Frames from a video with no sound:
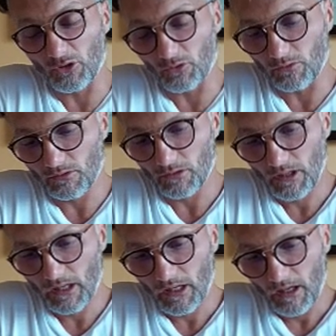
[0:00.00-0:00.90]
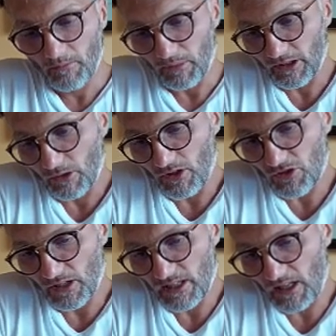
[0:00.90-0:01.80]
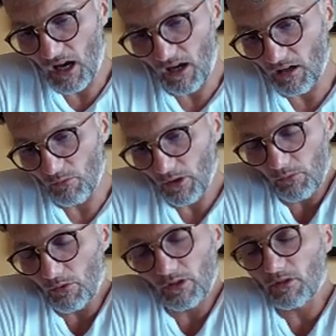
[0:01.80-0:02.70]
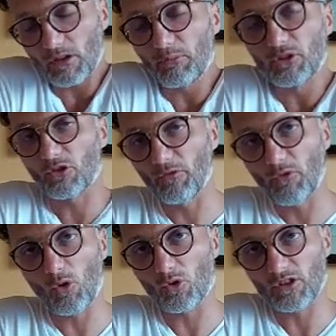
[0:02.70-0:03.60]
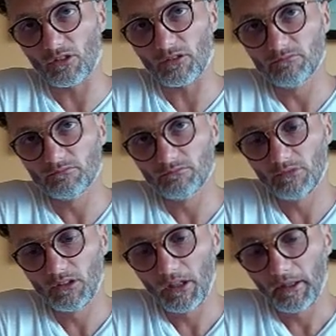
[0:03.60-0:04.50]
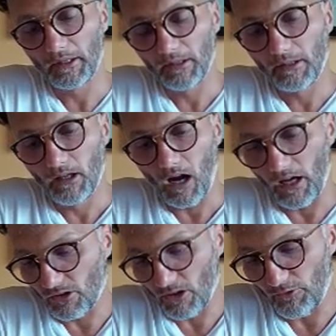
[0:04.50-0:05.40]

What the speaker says: you, but the question is, where are you going to put your focus on? Are you going